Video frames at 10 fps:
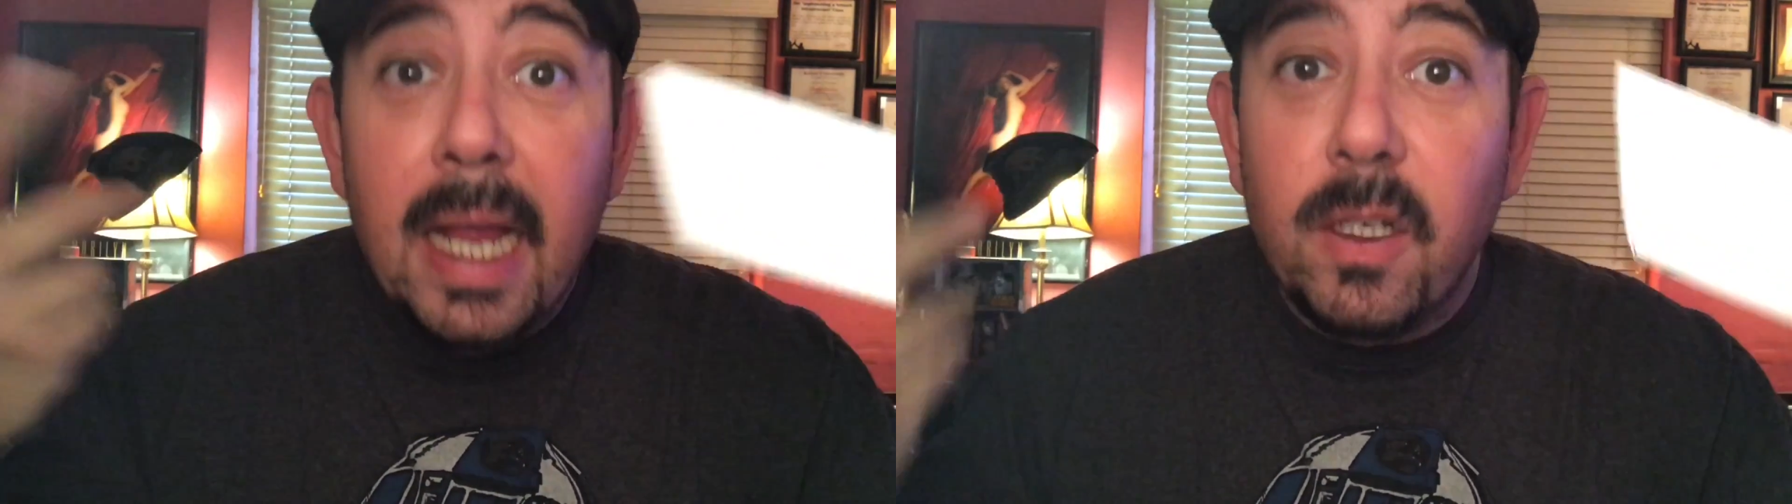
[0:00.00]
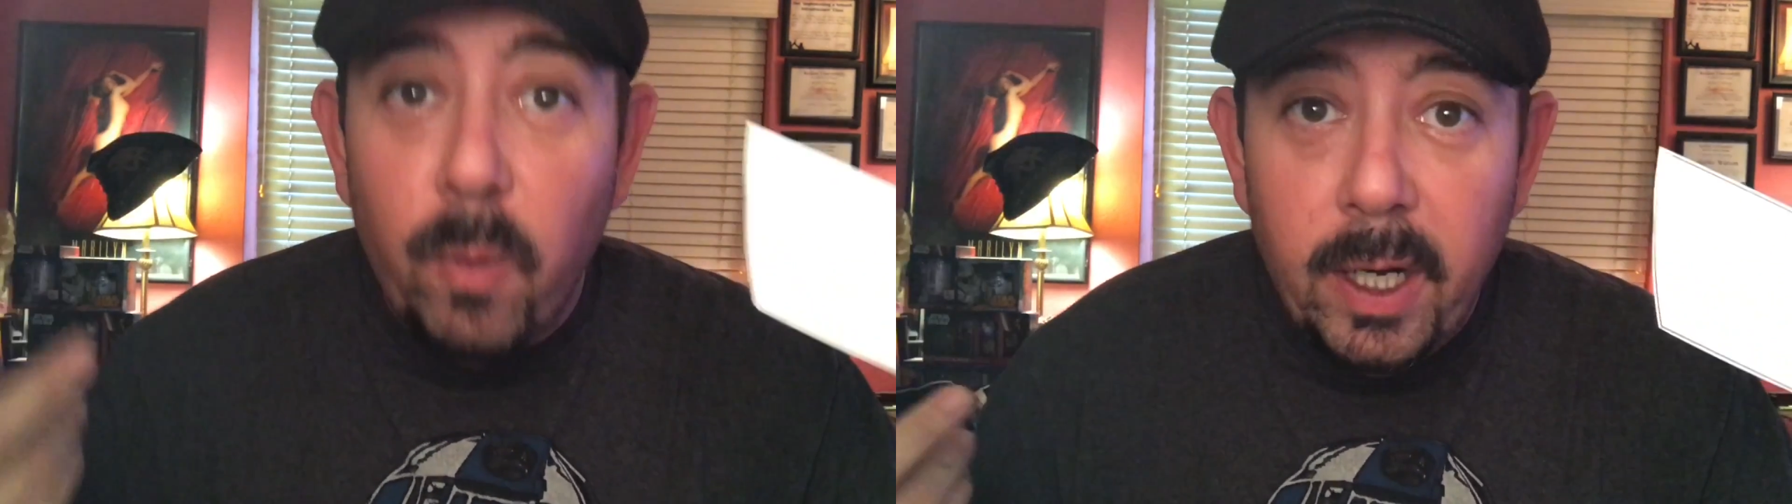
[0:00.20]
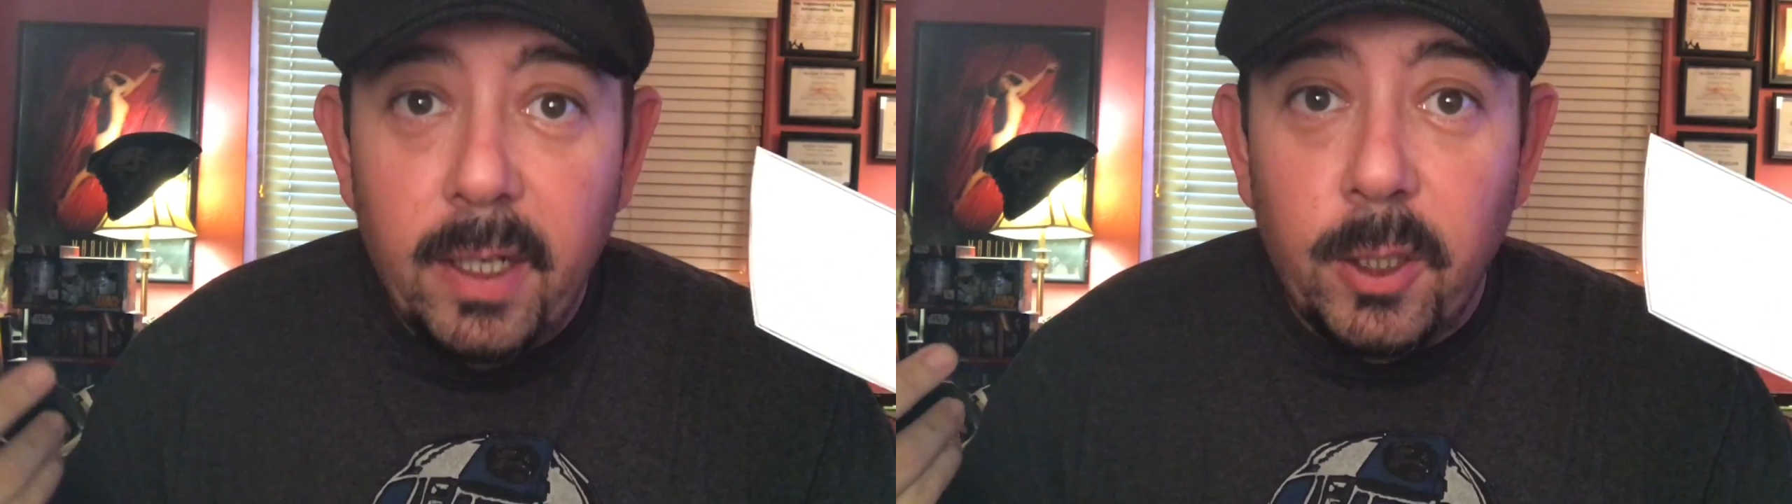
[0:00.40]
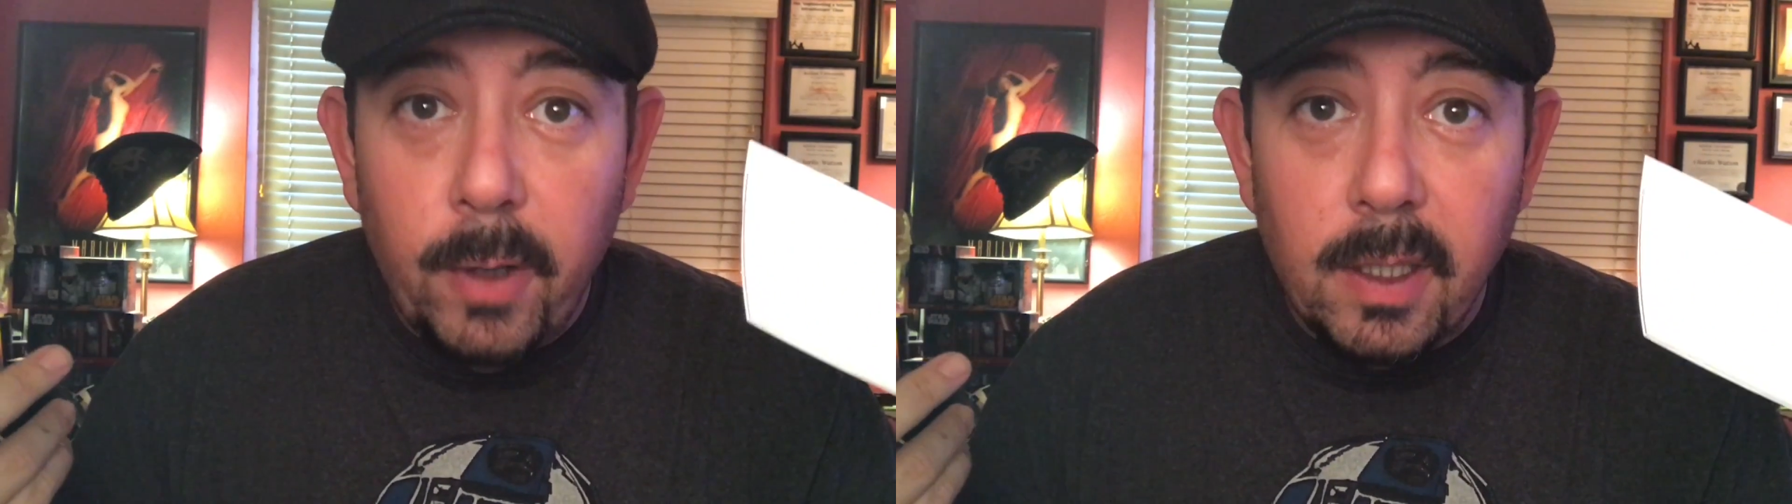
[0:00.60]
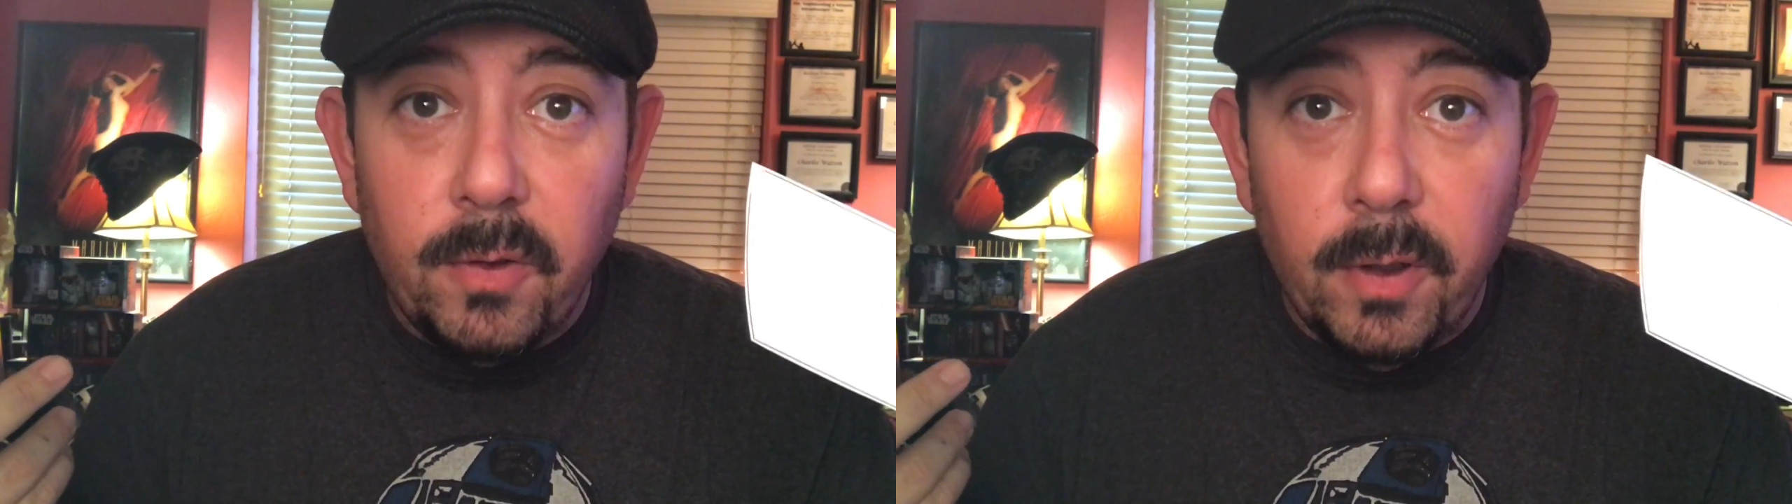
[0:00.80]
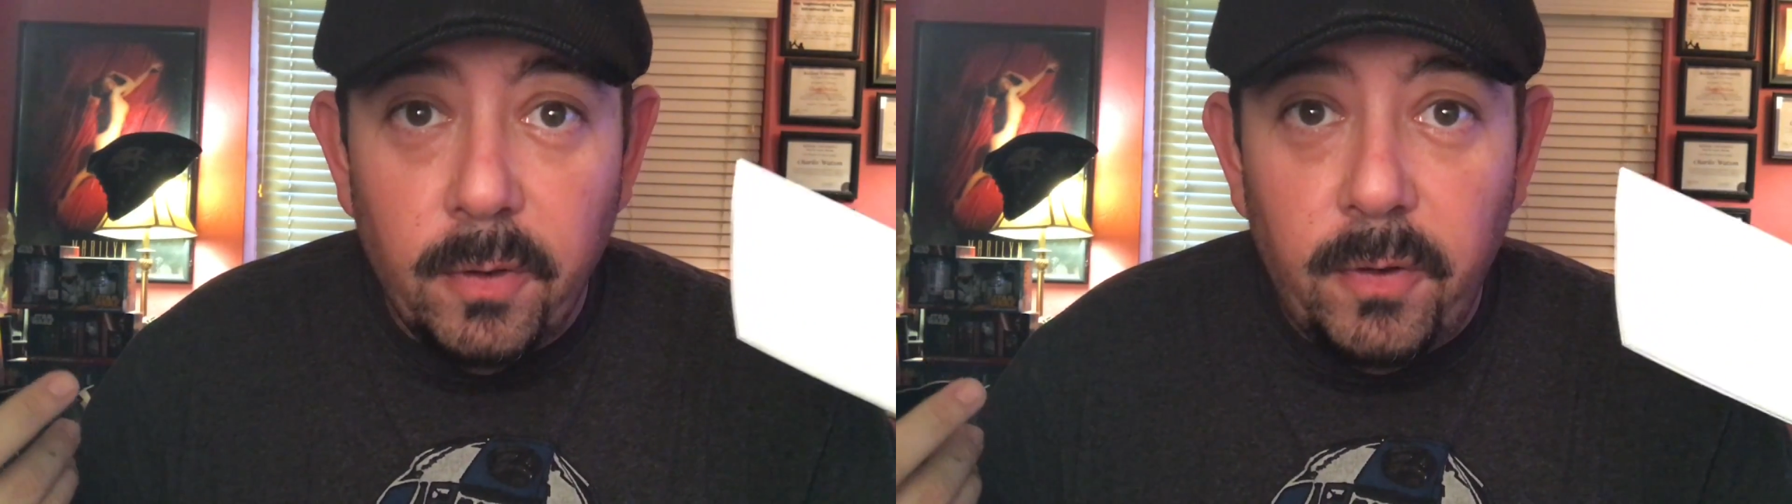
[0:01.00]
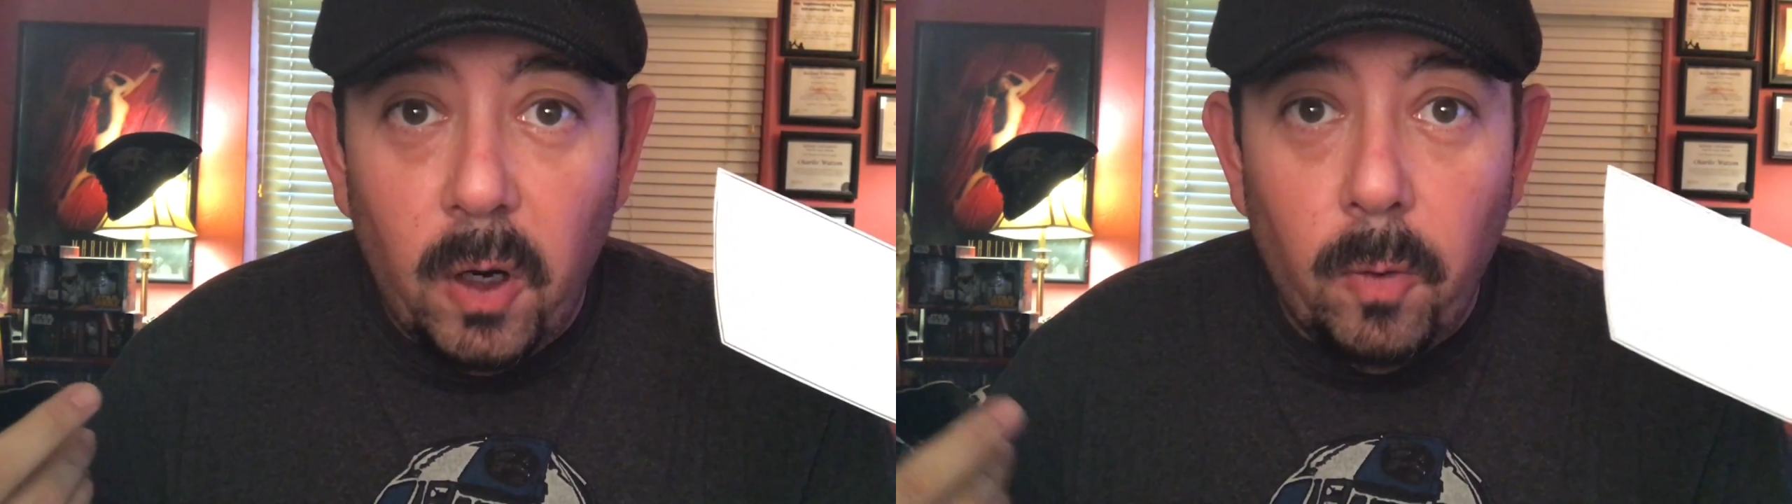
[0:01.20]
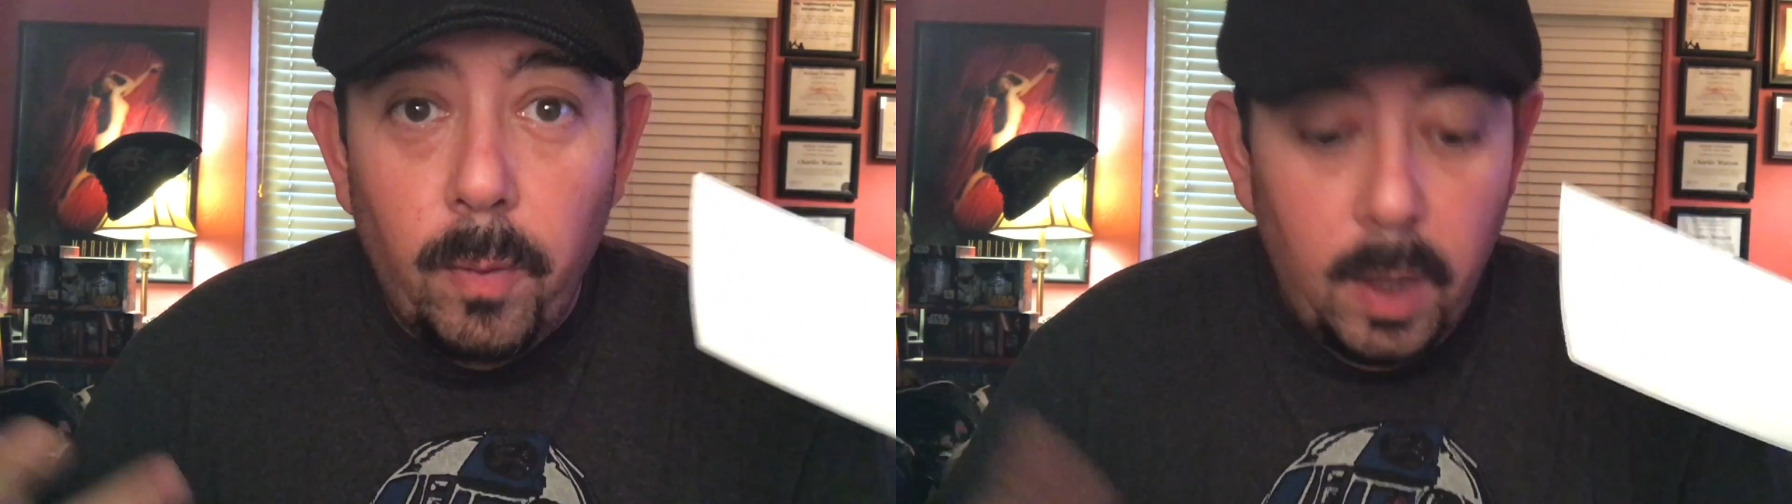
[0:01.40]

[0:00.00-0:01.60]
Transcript: is ready to transfer to foam.